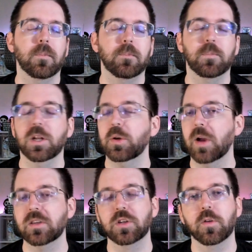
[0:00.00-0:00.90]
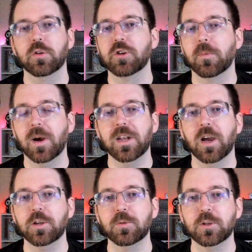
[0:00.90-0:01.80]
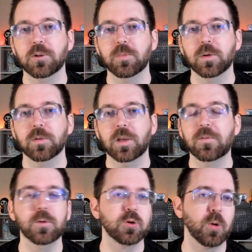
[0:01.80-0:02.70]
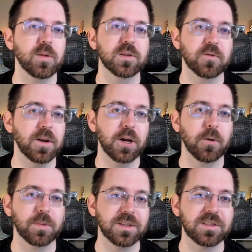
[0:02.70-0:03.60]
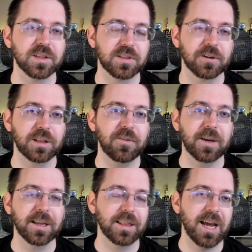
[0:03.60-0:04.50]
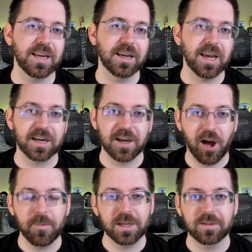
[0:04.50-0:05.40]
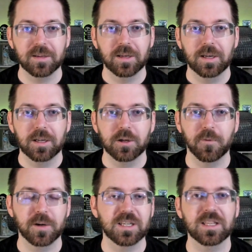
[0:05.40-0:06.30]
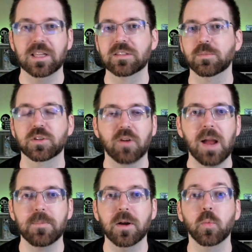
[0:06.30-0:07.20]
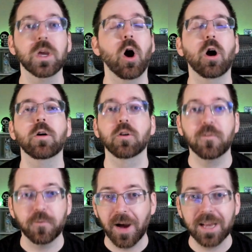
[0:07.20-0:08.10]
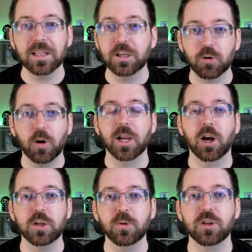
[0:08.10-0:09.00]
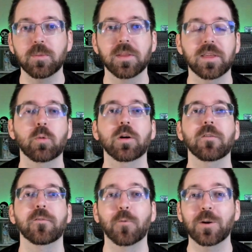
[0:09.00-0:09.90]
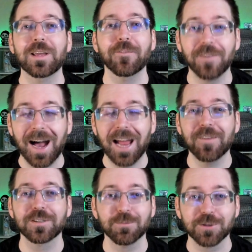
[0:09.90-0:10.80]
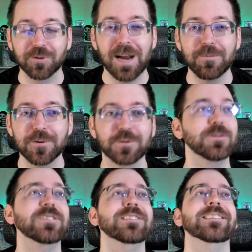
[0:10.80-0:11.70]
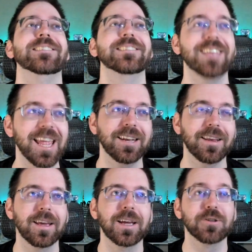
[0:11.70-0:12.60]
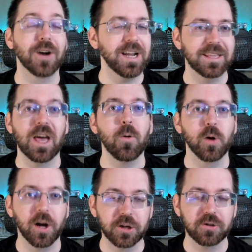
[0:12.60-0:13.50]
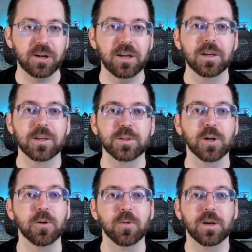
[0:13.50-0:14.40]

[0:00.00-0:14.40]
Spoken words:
But you guys know the drill by now, YouTube. If you enjoyed this video, please consider leaving a like and a comment. Don't forget to hit that subscribe button. We are finally growing on YouTube. I think we're at 45 subscribers, which is insane. Trying to hit that 100. So